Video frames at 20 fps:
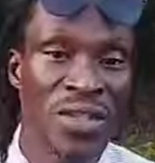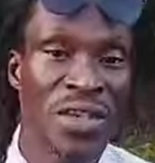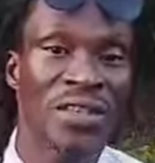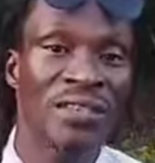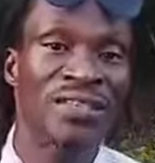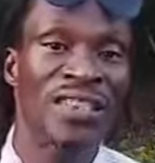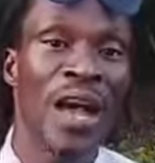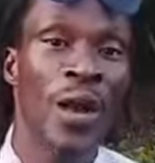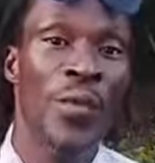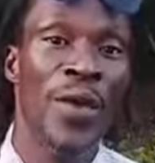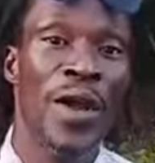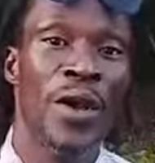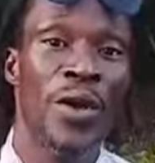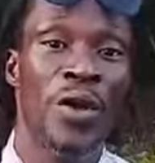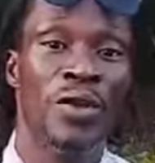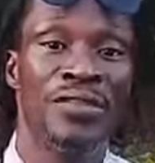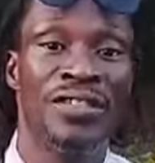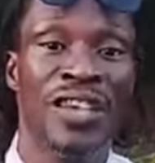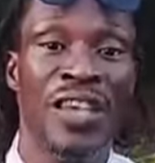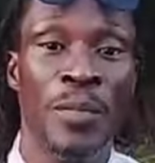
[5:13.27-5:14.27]
inside with
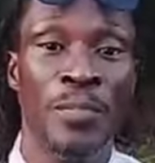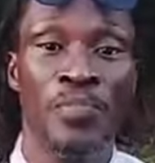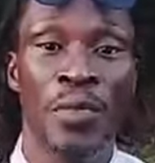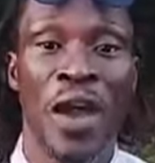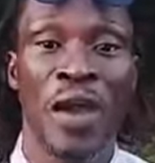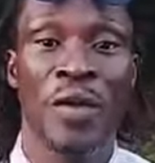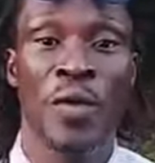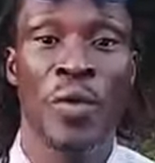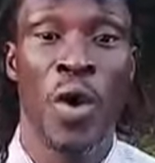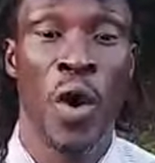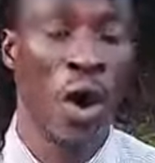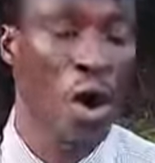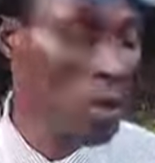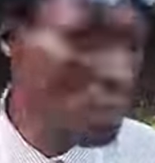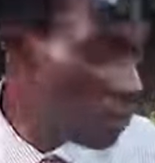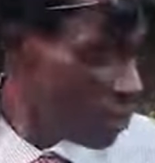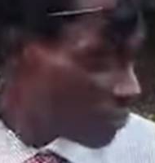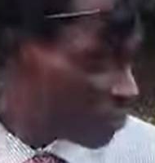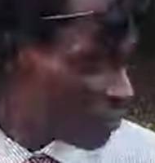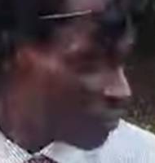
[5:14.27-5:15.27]
contemporary
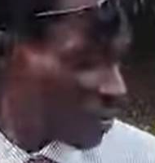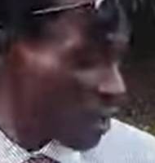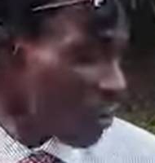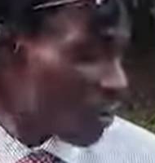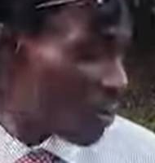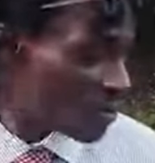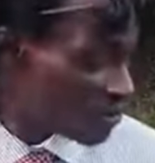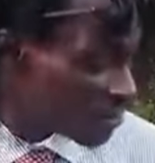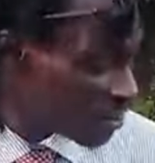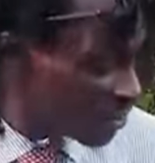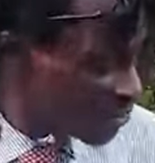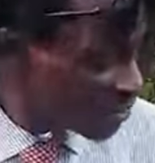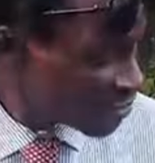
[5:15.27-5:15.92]
world, I want to say